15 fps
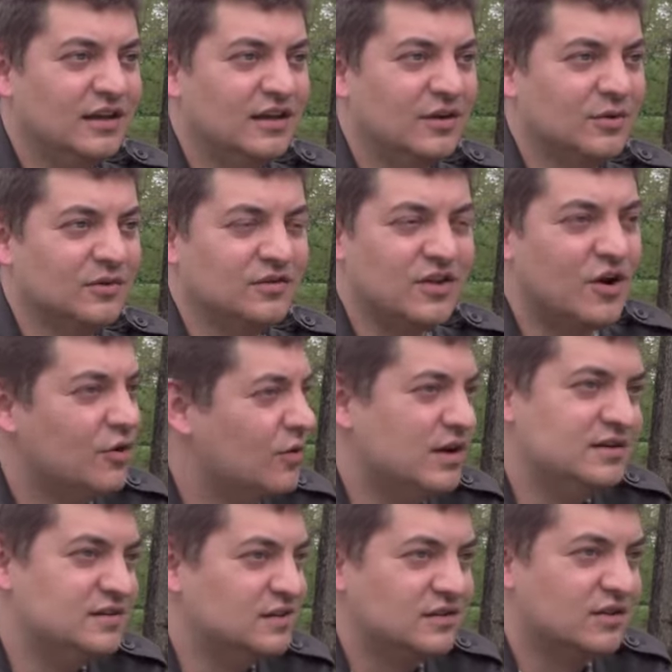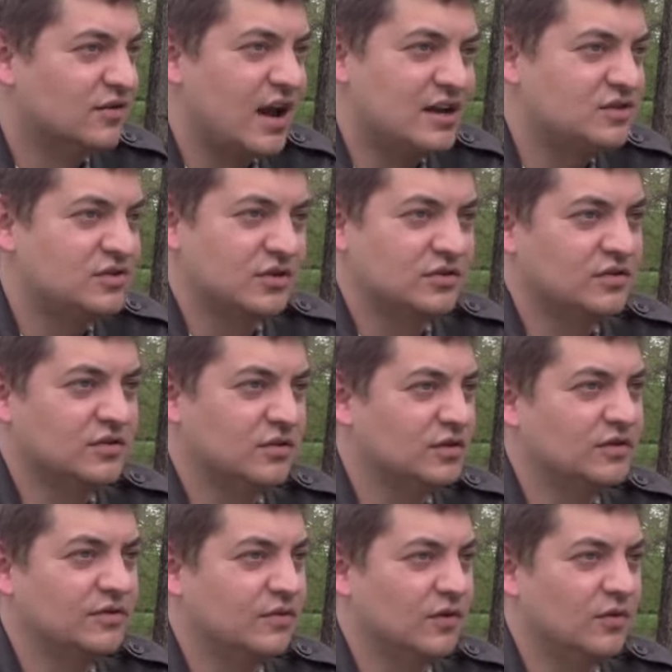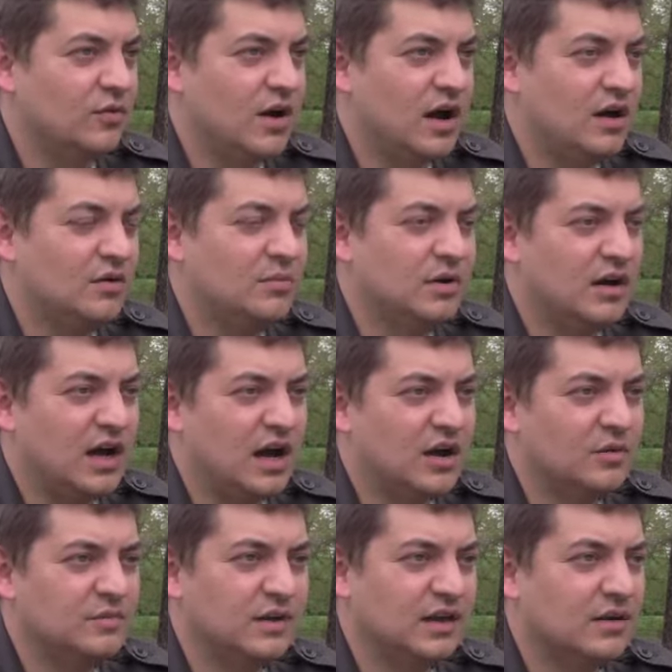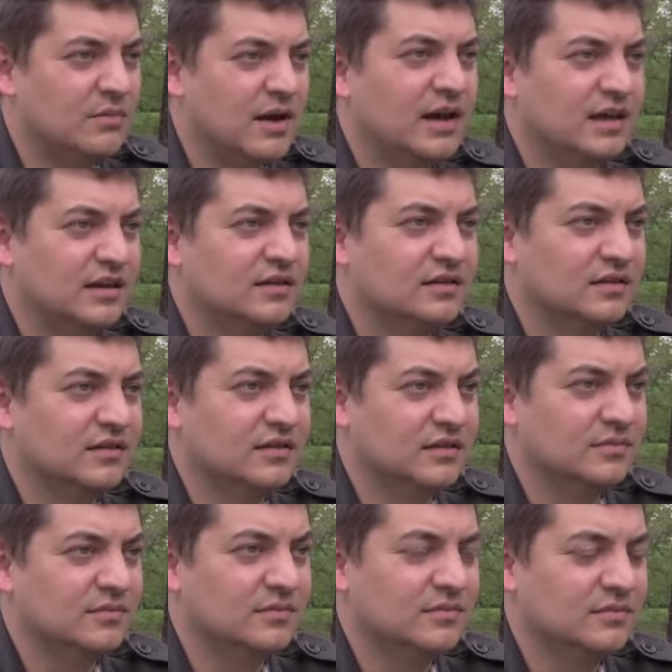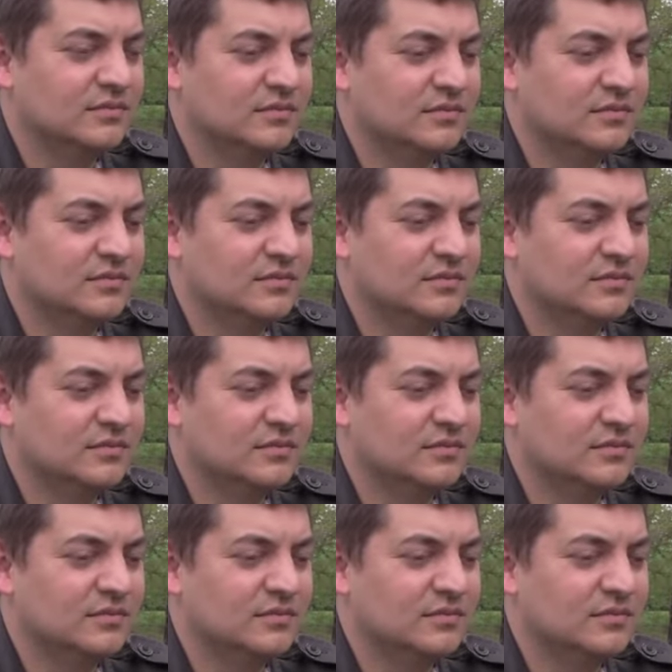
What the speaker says: there was no reason to write short stories for a while, but I hope to get back into them.